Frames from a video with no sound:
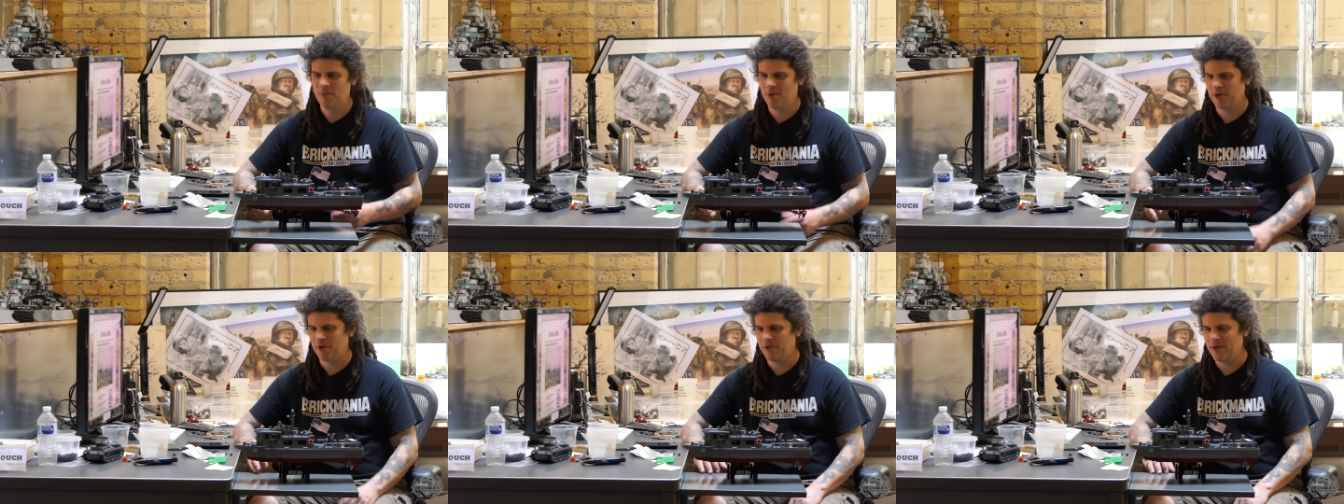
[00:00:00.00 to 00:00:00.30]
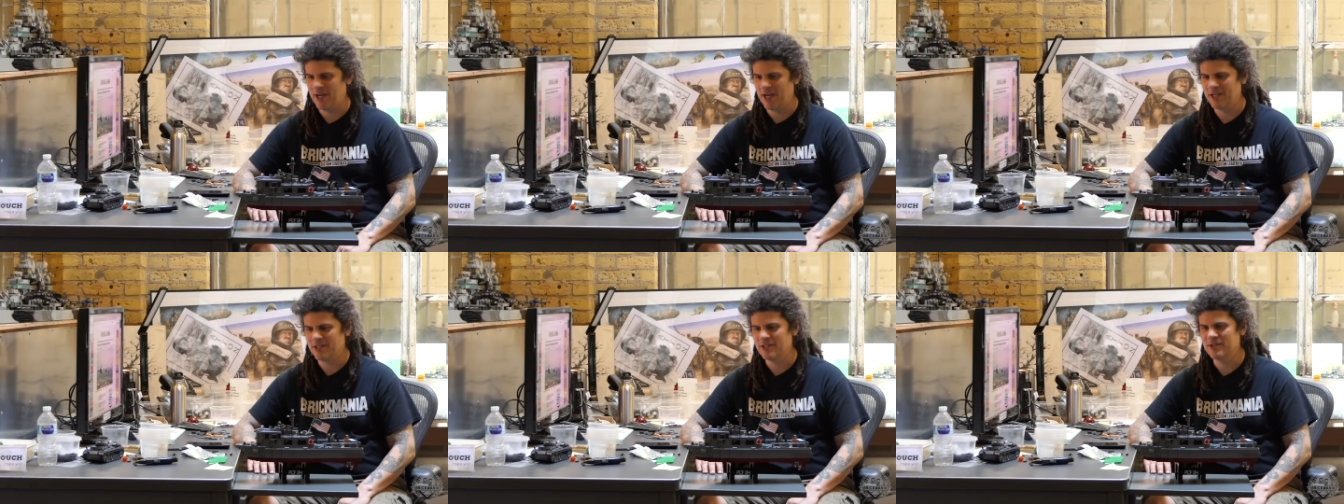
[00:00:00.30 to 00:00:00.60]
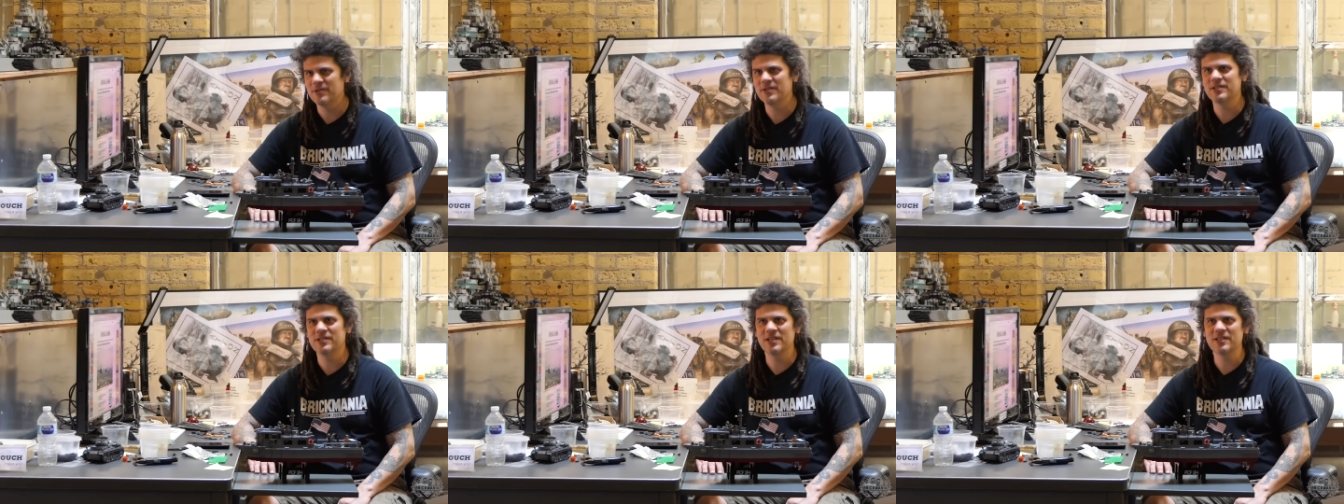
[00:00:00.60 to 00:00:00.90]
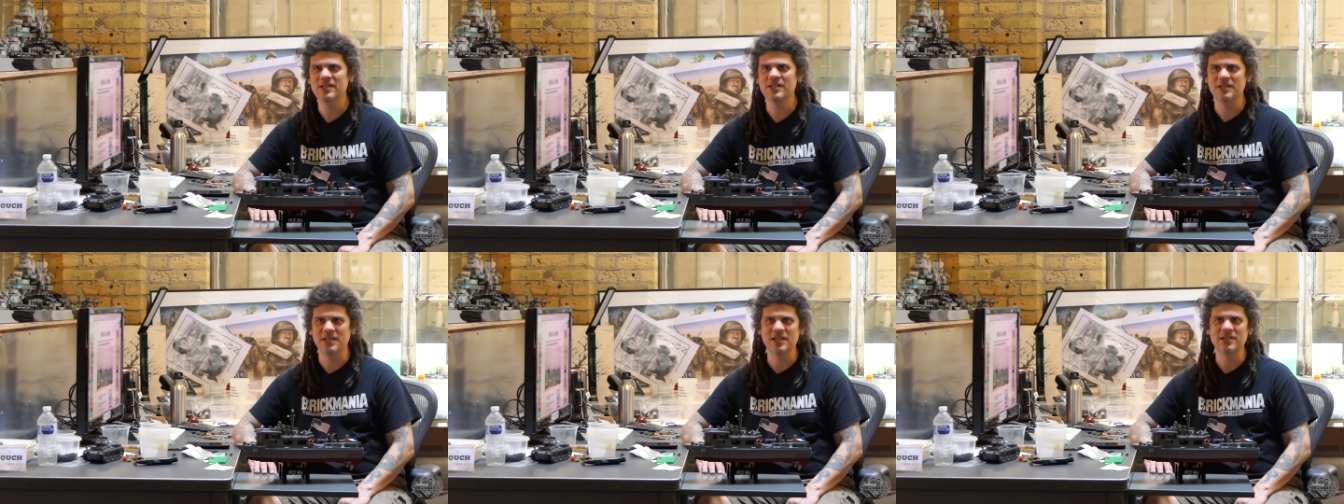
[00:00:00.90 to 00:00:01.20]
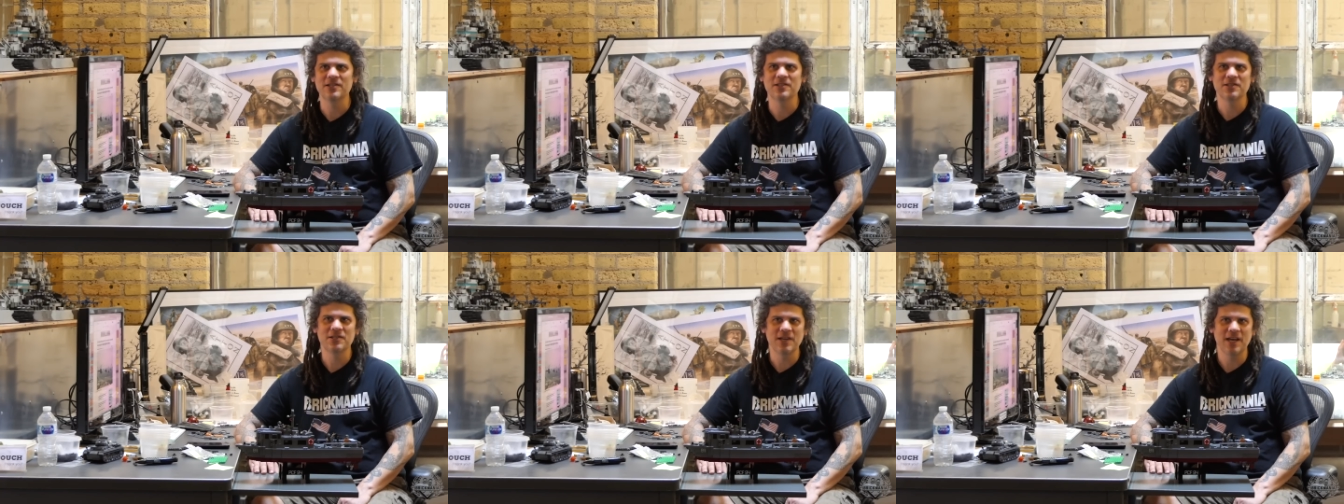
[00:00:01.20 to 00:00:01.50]
PT 109. So it's, it's a
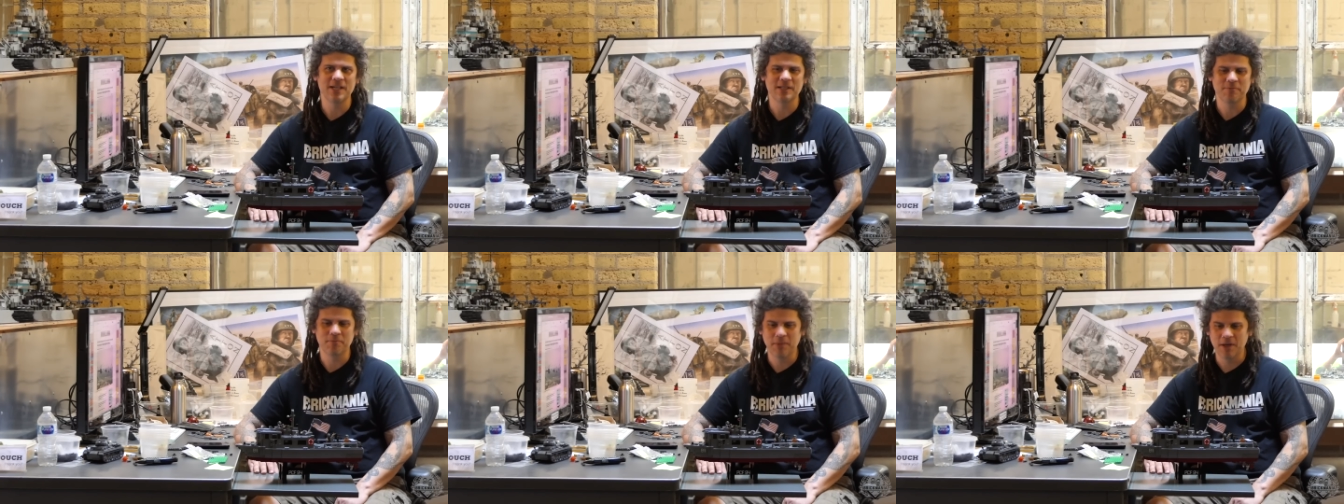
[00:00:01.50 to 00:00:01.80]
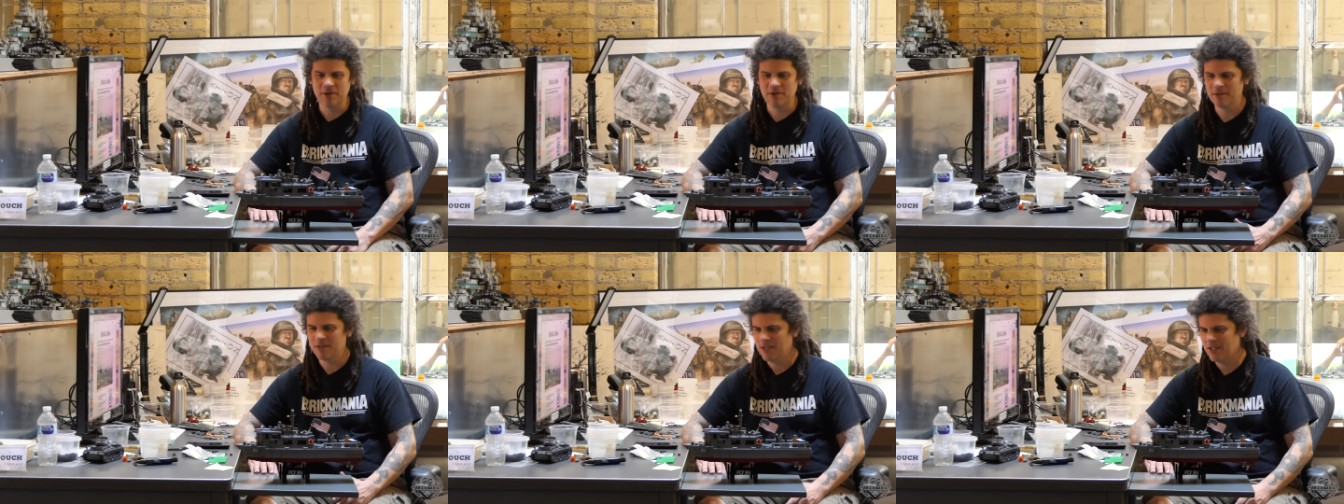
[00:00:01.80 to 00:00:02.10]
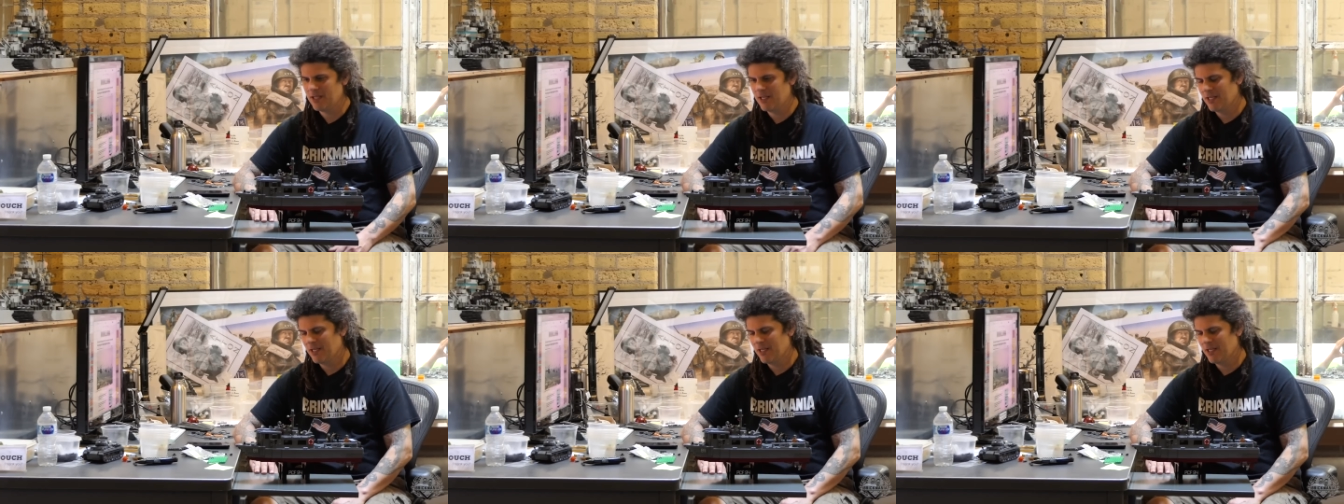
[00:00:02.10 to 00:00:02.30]
decent sized boat.